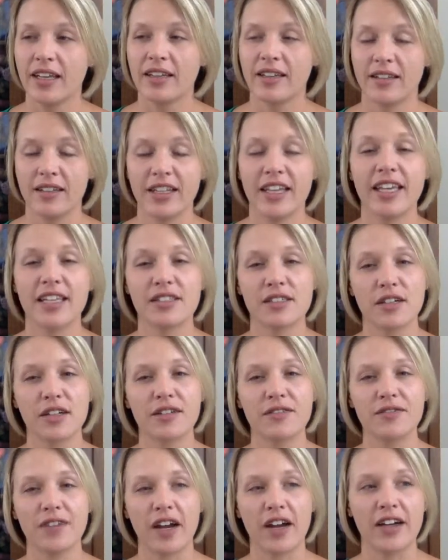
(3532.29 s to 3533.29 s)
The kids are
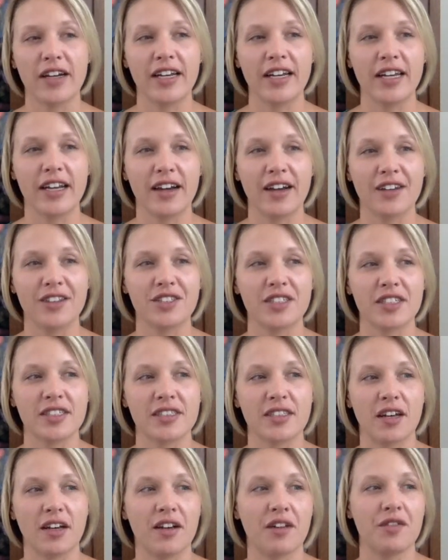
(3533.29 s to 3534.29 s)
very conscious
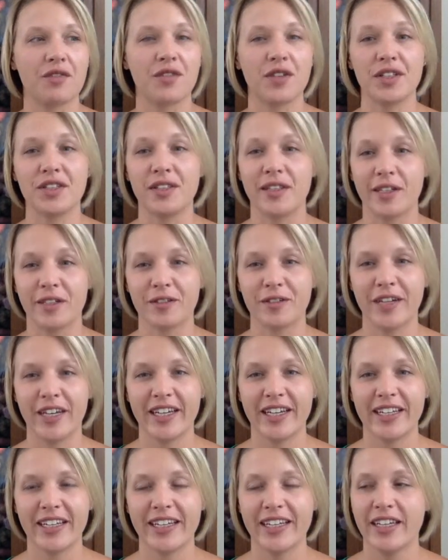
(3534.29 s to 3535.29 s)
of
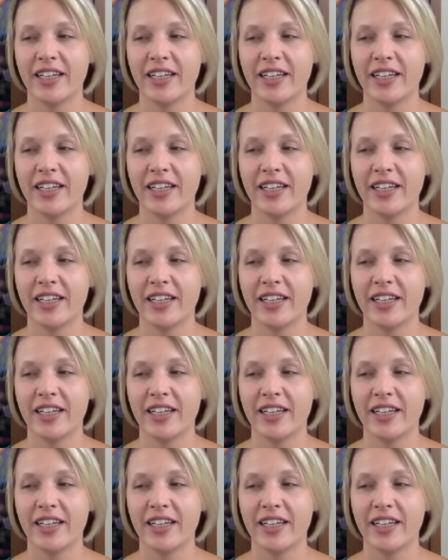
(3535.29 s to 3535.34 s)
littering.